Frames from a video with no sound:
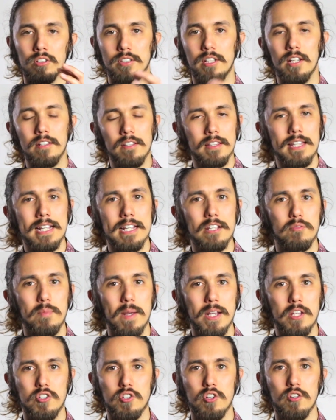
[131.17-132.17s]
The other thing is
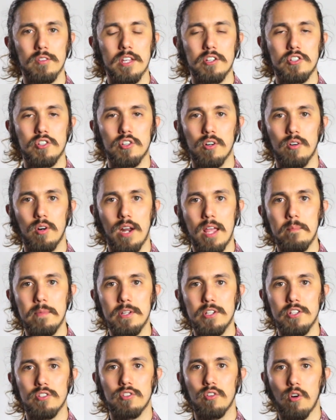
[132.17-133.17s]
making sure that your
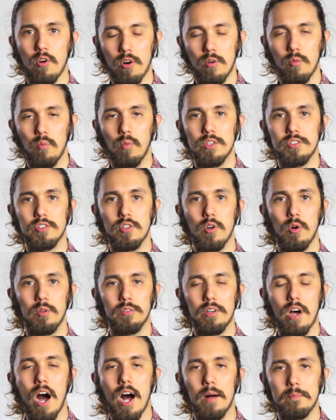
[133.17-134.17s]
images are what's
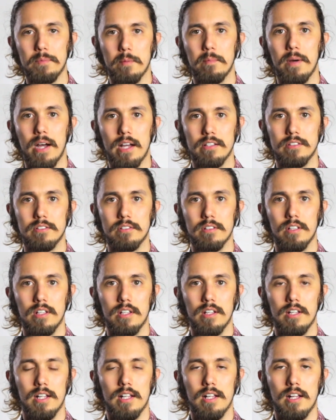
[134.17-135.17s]
called optimized,
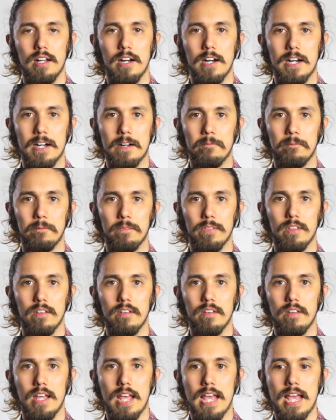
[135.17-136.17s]

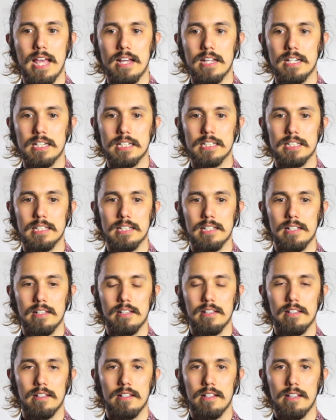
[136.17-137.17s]
and
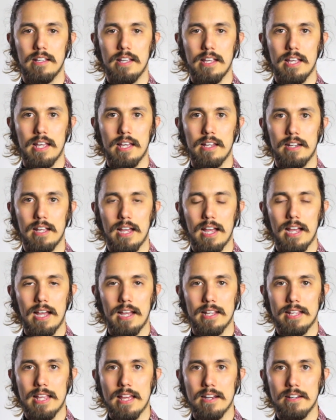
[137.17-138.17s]

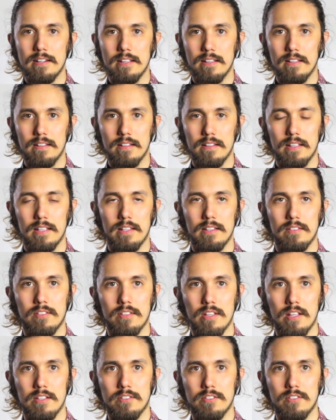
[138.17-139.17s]
again,
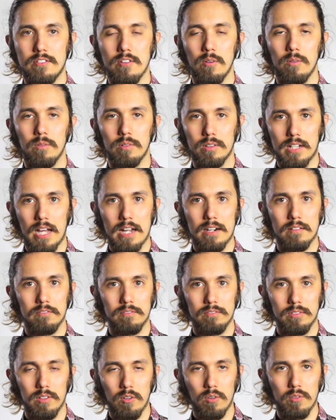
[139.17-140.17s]
it's still kind
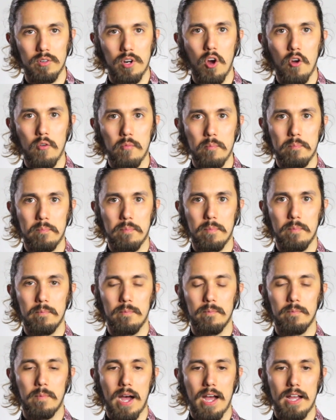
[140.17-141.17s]
of little known
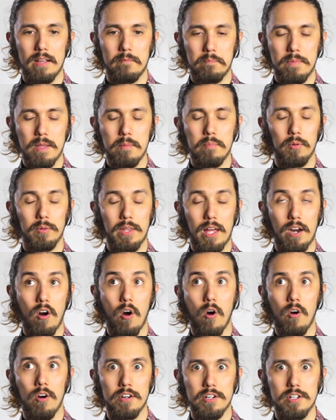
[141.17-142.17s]
by people that
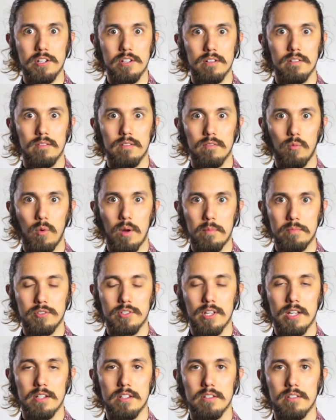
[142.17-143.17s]
aren't
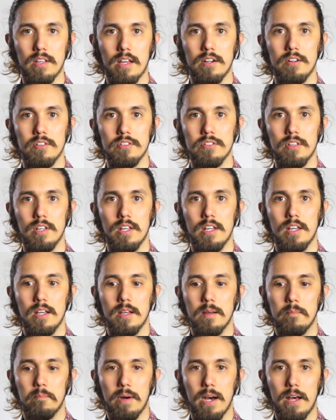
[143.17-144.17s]
website designers,
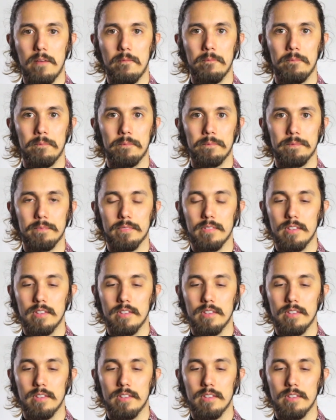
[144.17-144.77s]
but